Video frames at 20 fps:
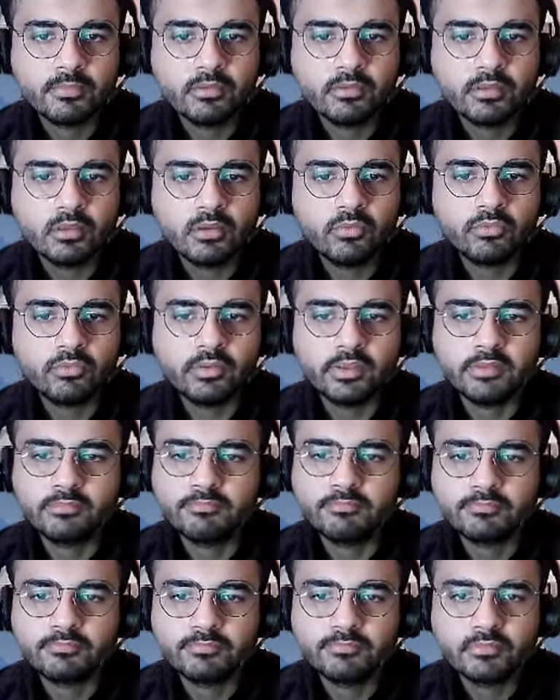Okay.
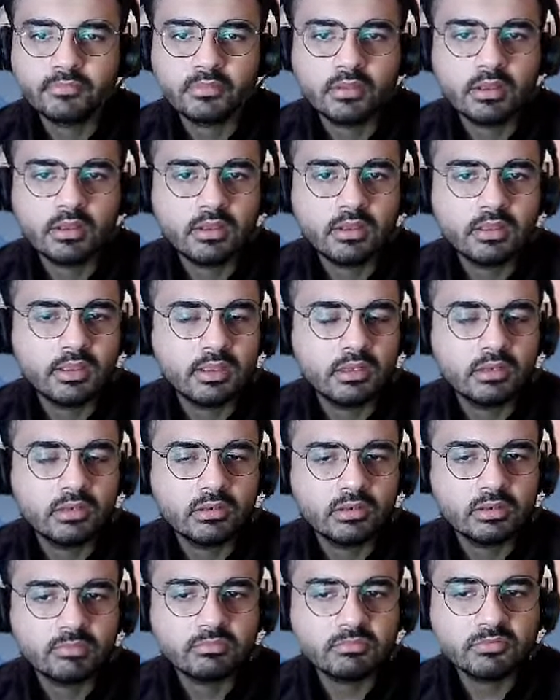Again,
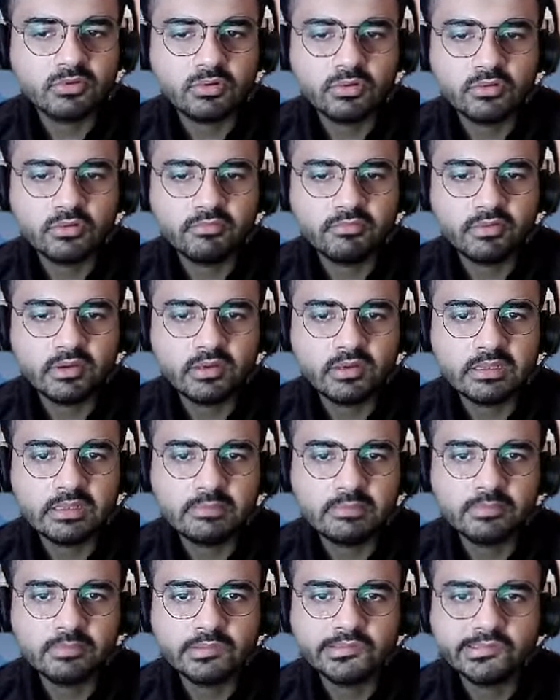some sort of an
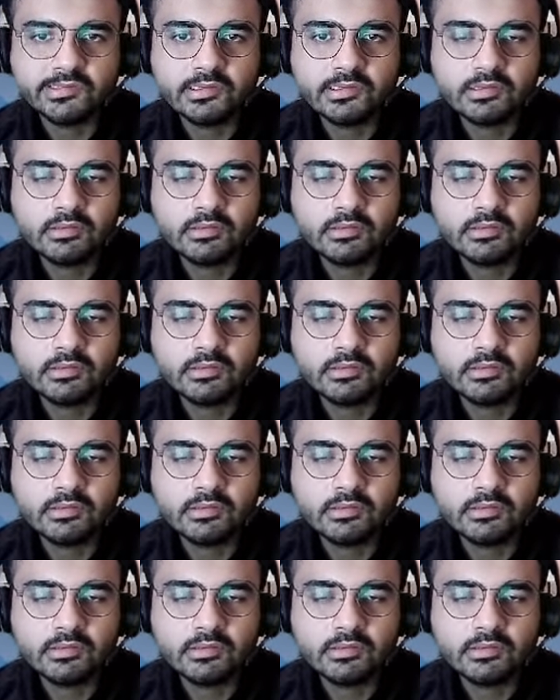endgame puzzle.